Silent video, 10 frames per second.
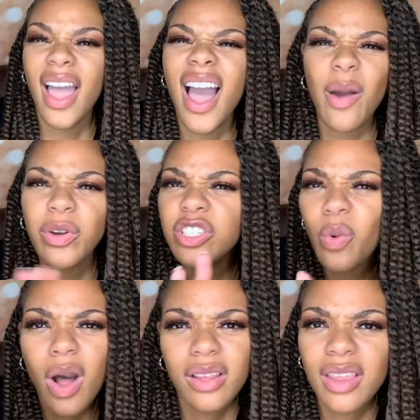I went to
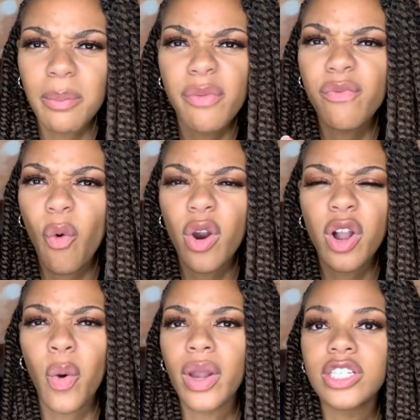all of them before
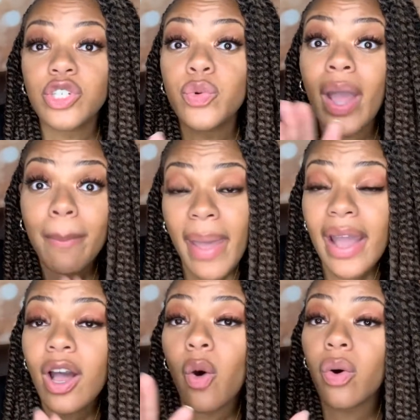going to a
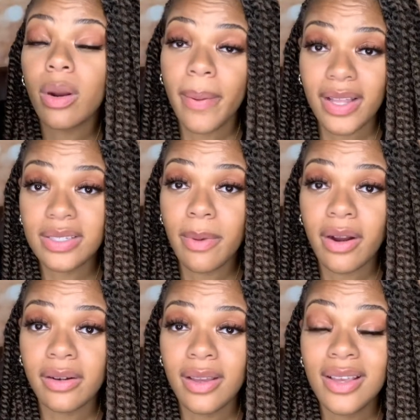Petco or a
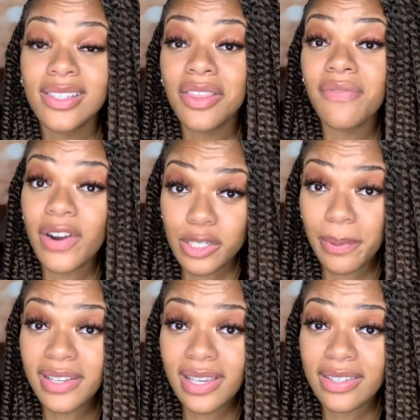PetSmart. So the first
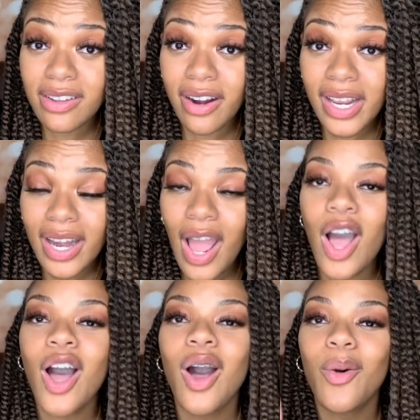place I started
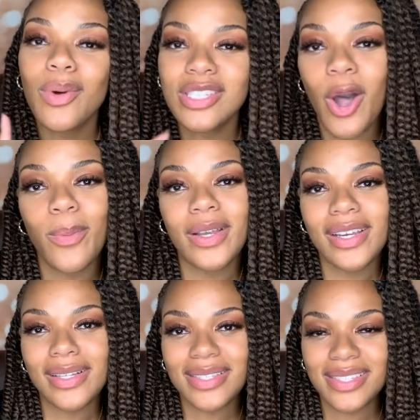was HomeGoods.